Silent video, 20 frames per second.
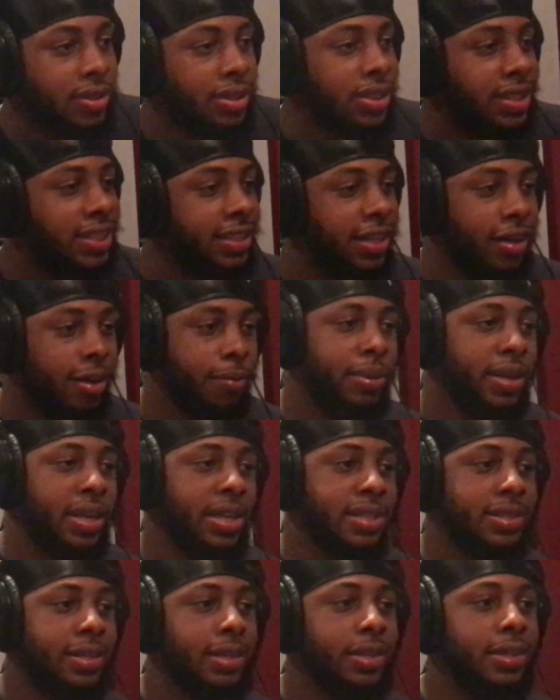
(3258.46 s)
require
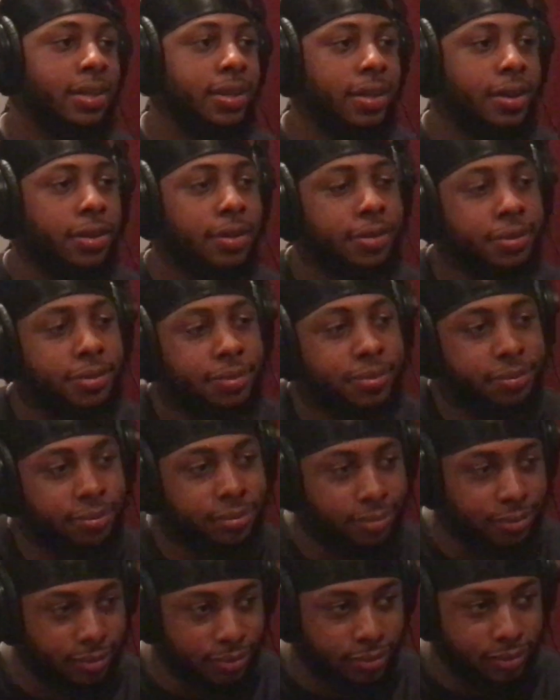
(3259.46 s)
sugar and
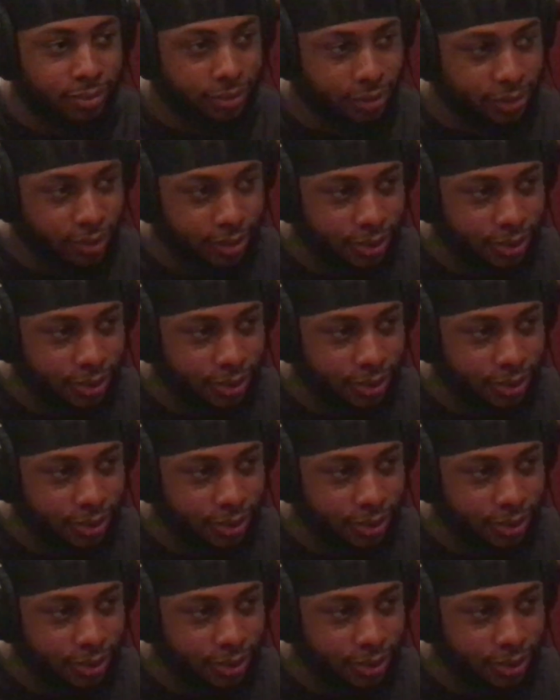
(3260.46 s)
shit. Like I